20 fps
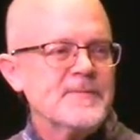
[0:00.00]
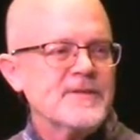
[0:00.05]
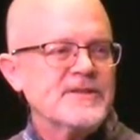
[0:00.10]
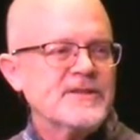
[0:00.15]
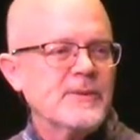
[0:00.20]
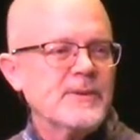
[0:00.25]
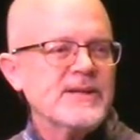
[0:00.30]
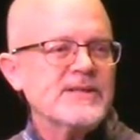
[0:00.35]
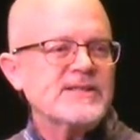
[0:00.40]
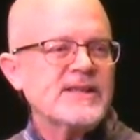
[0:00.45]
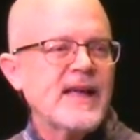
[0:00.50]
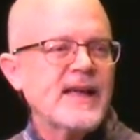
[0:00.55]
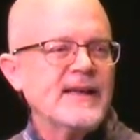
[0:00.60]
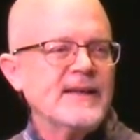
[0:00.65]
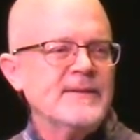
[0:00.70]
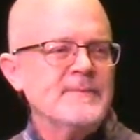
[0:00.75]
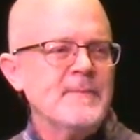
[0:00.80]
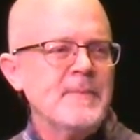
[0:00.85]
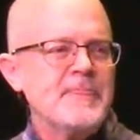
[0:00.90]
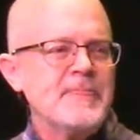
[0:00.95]
See what he's
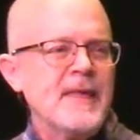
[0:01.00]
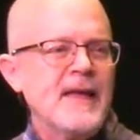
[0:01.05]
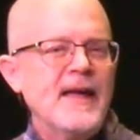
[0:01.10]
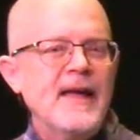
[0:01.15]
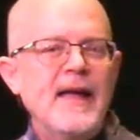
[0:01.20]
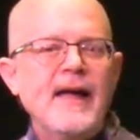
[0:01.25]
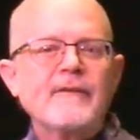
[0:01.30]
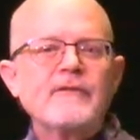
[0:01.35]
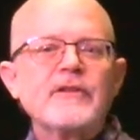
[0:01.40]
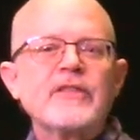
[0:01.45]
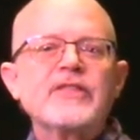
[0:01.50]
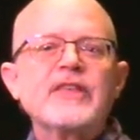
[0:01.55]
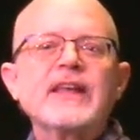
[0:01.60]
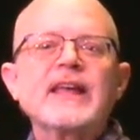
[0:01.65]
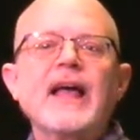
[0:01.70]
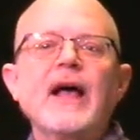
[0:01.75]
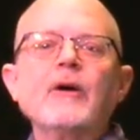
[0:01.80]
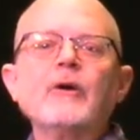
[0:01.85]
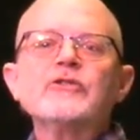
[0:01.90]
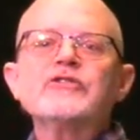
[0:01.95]
saying?
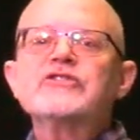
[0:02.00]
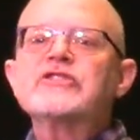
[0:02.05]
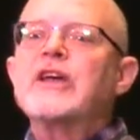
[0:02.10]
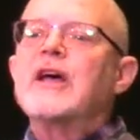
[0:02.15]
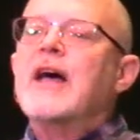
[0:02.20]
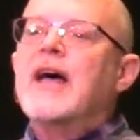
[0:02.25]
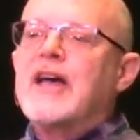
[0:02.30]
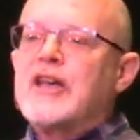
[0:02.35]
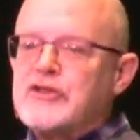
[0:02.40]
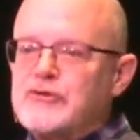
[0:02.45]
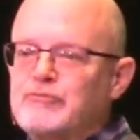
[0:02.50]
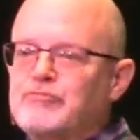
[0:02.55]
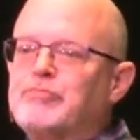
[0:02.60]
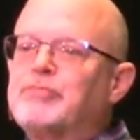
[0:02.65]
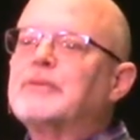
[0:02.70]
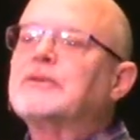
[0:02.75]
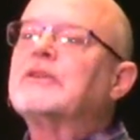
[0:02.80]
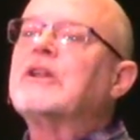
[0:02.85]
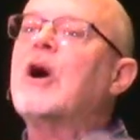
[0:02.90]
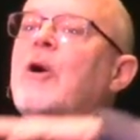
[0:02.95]
Everything else has
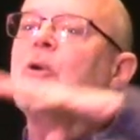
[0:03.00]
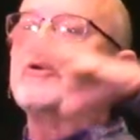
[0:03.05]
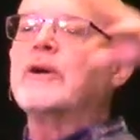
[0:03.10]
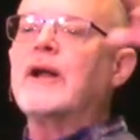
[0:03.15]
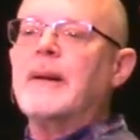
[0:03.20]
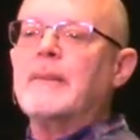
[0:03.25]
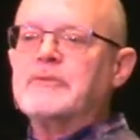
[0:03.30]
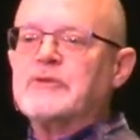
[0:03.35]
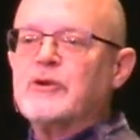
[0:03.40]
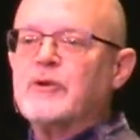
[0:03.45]
blown up